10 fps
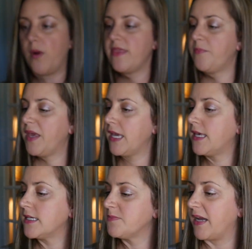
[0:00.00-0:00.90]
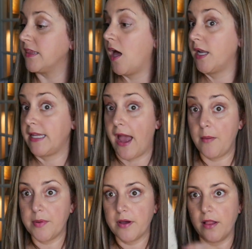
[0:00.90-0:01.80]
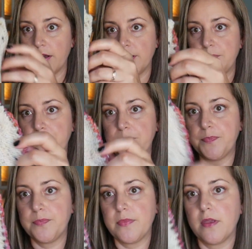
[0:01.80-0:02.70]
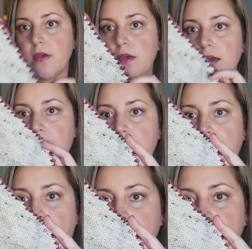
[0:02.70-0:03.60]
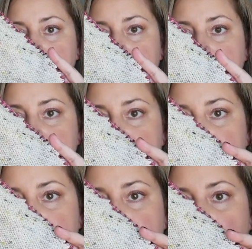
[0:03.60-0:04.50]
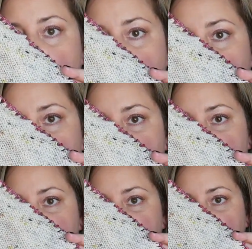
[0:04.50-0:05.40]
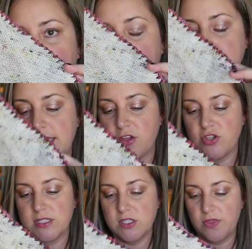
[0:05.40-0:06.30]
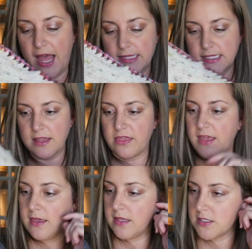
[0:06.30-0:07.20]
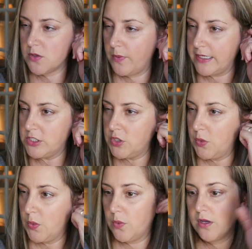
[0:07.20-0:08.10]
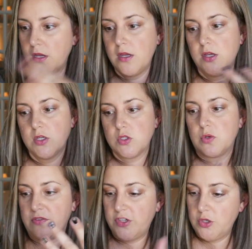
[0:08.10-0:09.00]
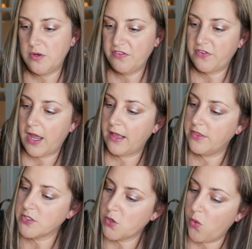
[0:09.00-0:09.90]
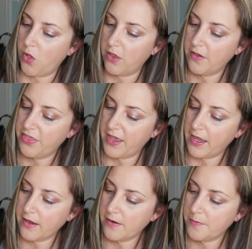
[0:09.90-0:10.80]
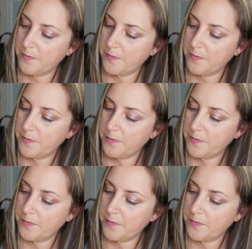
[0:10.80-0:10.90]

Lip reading: and the pink is my Lanyap color. And that is all of the dividing sections. So that's the thing that's going to sort of unify this whole thing.